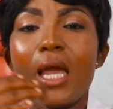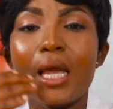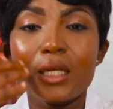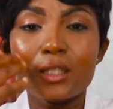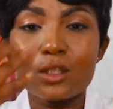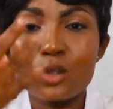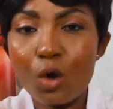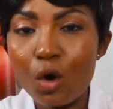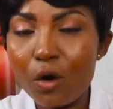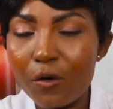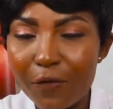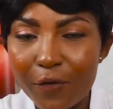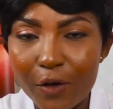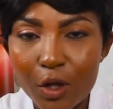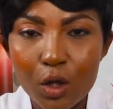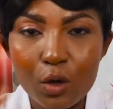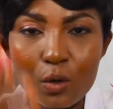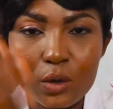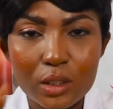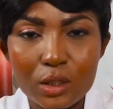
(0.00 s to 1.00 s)
it's good
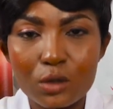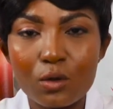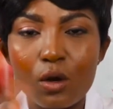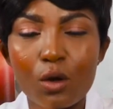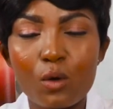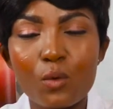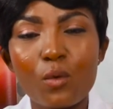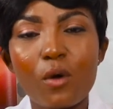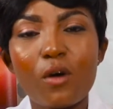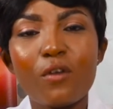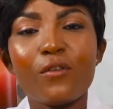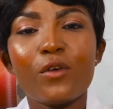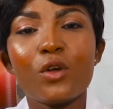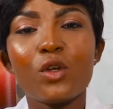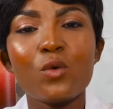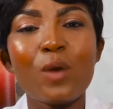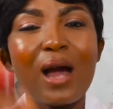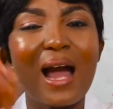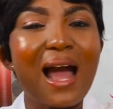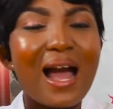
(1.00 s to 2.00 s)
for you, it's going well for
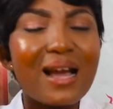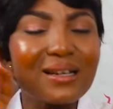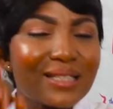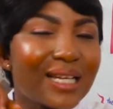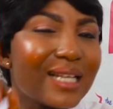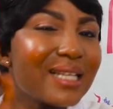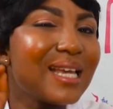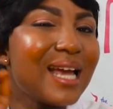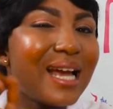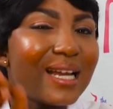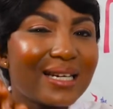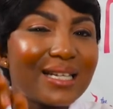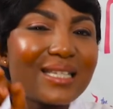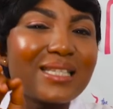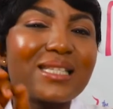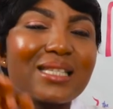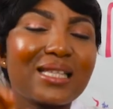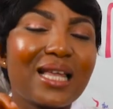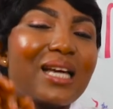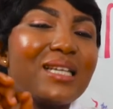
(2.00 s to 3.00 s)
you. You are actually
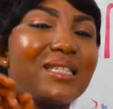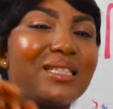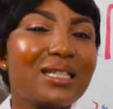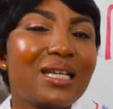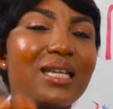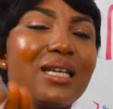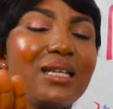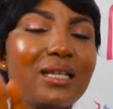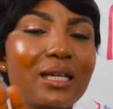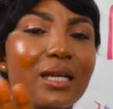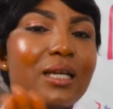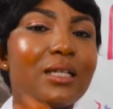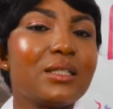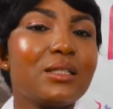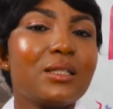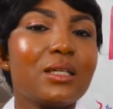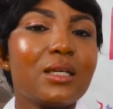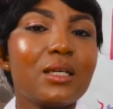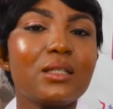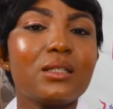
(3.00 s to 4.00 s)
understanding the
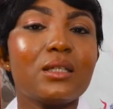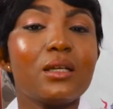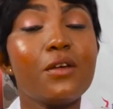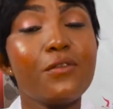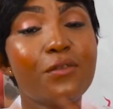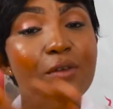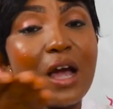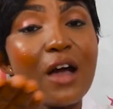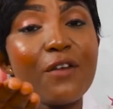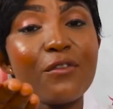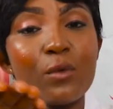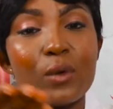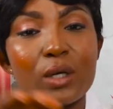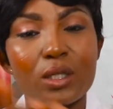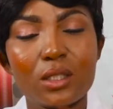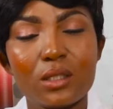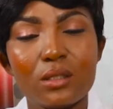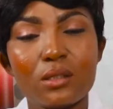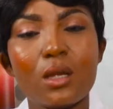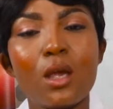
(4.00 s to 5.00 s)
education. If you have
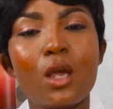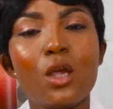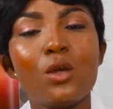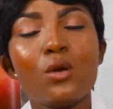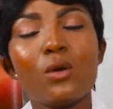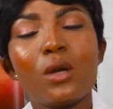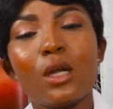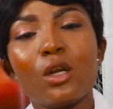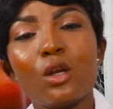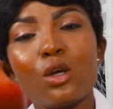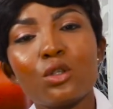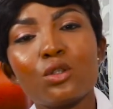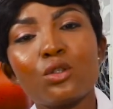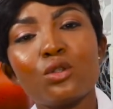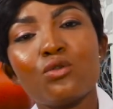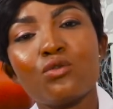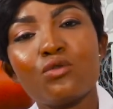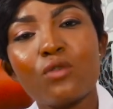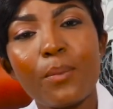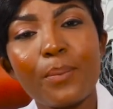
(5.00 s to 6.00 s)
questions, you can
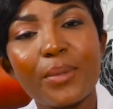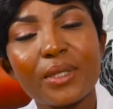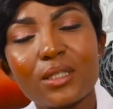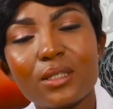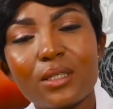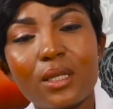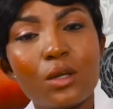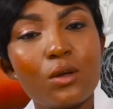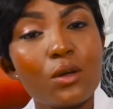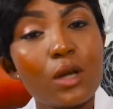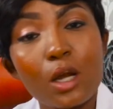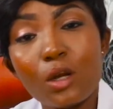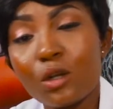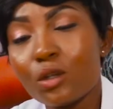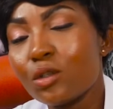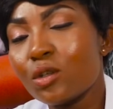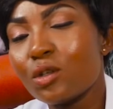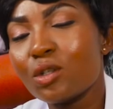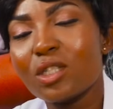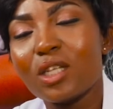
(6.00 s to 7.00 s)
also drop it there. You can
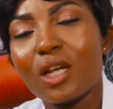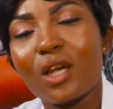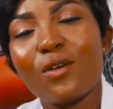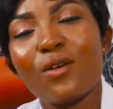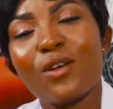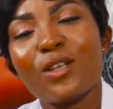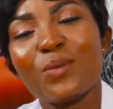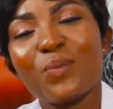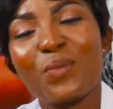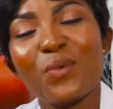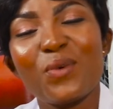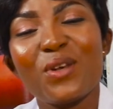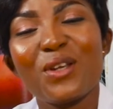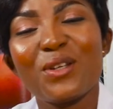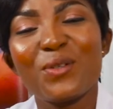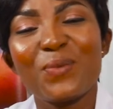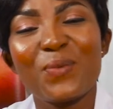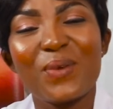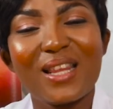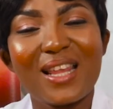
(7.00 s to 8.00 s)
also share your
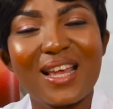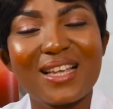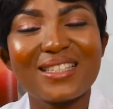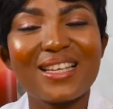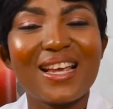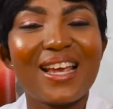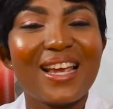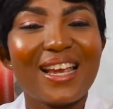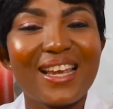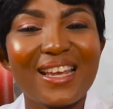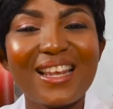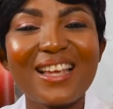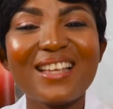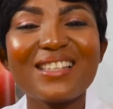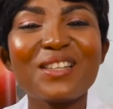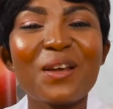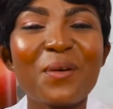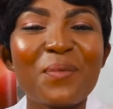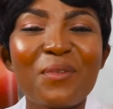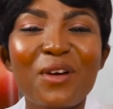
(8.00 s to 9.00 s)
experience with us. It
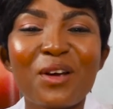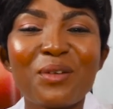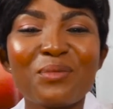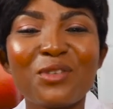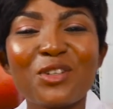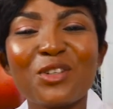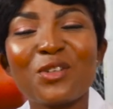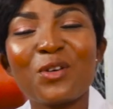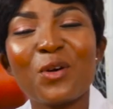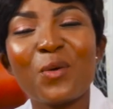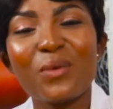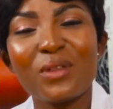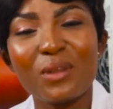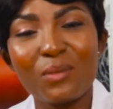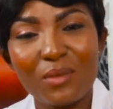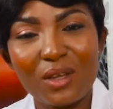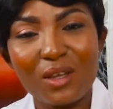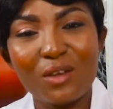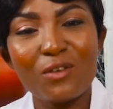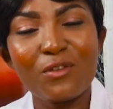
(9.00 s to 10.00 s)
is The Pregnant Show
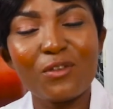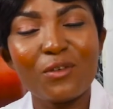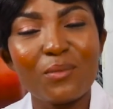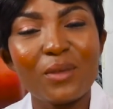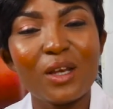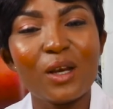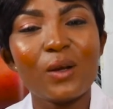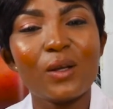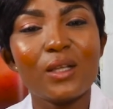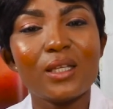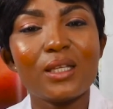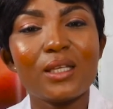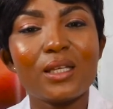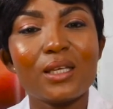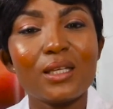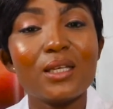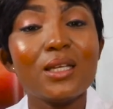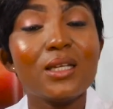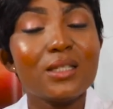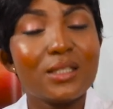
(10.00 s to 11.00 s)
with me, Euphemia
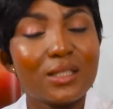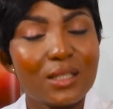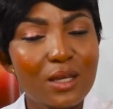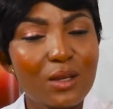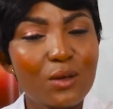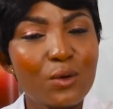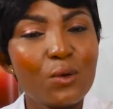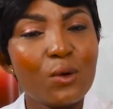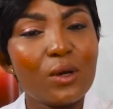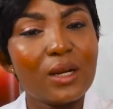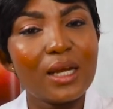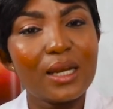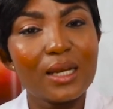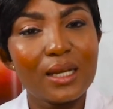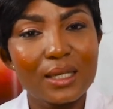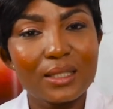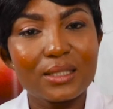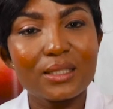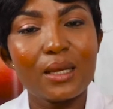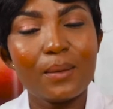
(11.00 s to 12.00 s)
Okaleke. See you on our
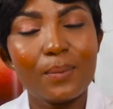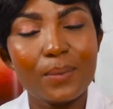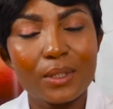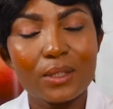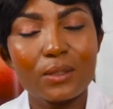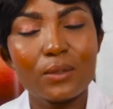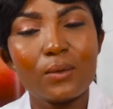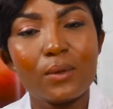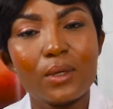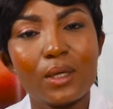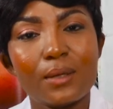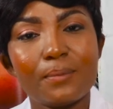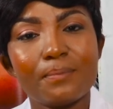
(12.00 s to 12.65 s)
next episode.